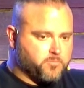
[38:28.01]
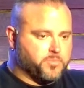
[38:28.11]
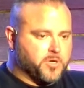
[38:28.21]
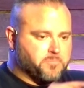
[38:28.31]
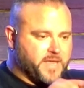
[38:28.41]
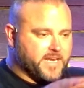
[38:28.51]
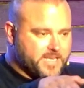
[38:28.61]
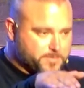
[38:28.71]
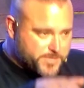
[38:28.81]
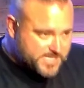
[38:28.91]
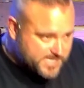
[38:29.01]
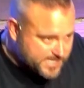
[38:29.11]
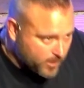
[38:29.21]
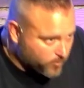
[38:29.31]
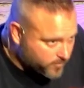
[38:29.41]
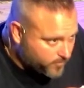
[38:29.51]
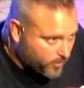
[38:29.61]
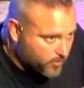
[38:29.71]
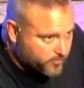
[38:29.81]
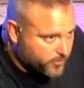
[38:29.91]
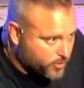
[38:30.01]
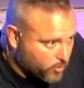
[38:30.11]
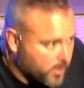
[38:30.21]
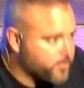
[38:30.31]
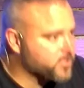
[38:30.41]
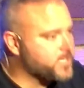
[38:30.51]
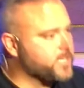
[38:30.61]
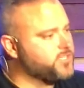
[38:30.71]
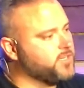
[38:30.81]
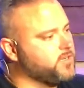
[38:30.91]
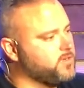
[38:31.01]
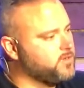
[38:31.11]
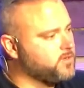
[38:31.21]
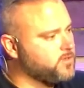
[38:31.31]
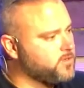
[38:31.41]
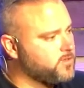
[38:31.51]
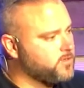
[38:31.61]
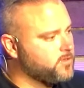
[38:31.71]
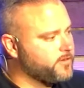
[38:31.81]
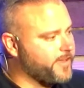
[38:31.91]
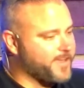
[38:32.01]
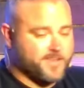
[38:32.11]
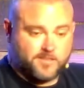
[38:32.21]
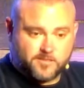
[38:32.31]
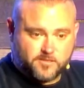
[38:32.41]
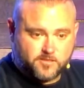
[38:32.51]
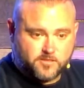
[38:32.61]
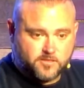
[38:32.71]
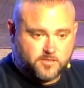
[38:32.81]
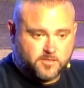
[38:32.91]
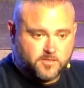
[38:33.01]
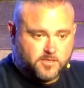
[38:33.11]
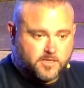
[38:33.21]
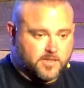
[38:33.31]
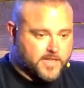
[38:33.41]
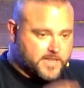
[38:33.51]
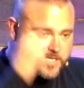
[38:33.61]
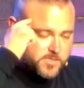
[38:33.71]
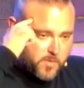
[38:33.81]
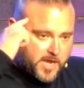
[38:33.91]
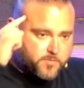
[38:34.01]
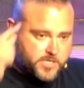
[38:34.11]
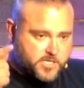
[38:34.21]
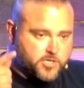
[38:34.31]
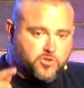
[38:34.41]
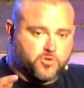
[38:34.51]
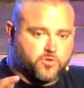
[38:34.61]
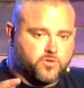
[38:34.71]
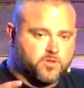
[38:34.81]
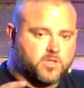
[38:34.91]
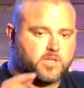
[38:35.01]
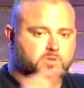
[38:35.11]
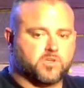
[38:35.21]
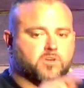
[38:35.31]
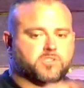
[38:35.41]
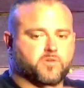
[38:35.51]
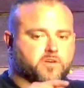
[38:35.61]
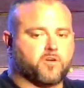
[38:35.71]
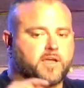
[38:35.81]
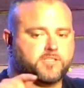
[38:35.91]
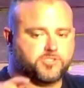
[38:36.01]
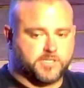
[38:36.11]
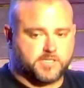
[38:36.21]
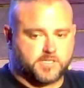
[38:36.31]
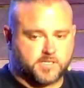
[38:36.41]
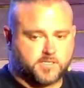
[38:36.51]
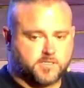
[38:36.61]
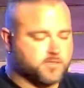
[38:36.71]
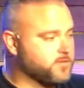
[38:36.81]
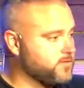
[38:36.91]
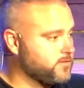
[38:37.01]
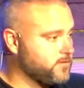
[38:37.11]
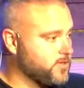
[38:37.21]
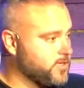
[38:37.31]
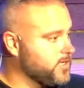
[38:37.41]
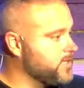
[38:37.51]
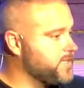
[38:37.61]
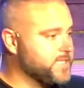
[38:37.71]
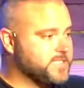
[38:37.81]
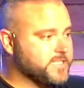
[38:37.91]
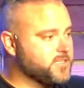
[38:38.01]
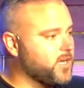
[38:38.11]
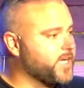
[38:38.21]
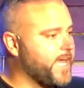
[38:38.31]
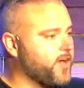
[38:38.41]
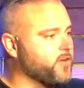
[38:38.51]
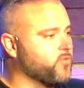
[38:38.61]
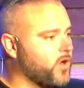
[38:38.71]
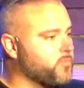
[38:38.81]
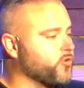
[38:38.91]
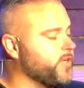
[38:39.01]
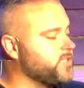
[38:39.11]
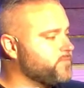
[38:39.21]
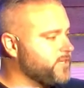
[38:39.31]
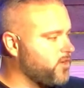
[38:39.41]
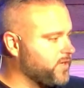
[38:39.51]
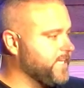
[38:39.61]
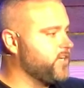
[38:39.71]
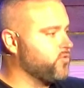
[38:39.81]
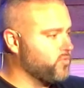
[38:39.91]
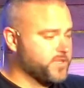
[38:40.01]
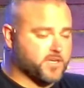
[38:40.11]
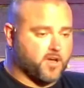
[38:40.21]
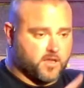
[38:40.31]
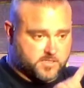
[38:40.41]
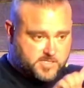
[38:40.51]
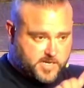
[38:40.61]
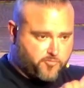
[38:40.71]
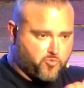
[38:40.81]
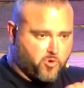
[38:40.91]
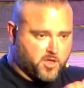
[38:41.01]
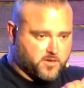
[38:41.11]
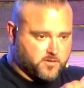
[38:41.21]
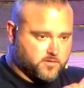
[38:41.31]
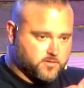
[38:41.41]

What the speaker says: but made himself of no reputation. Okay? Let this mind be in you that was also in Christ Jesus, that did not count it robbery to be called equal with God, step one,